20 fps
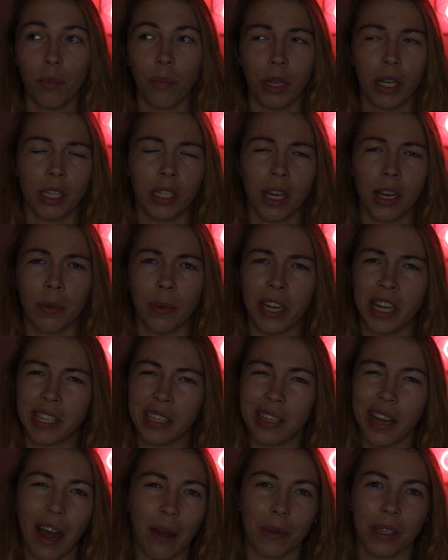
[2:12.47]
because I
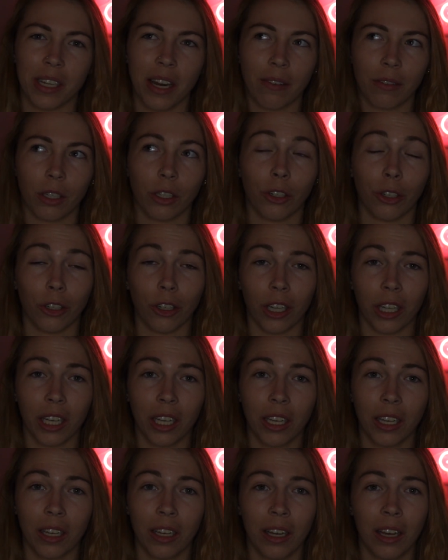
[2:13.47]
was never
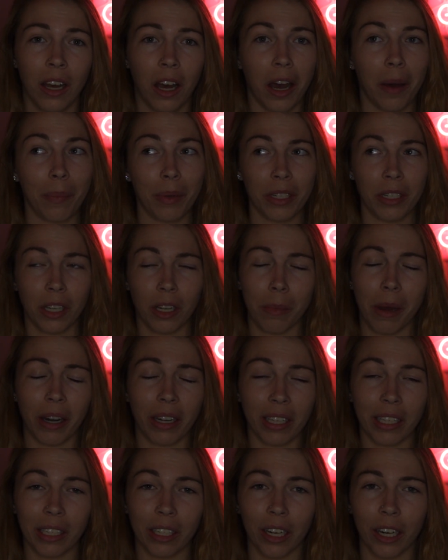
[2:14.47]
girly up until
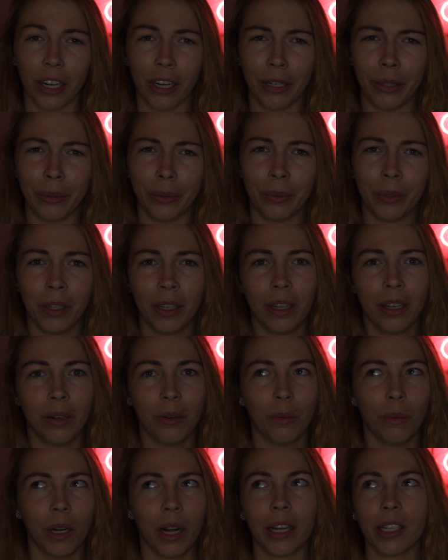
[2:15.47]
about a year ago
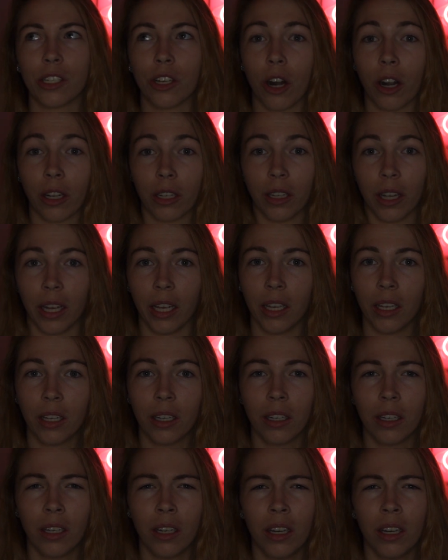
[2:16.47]
when I started like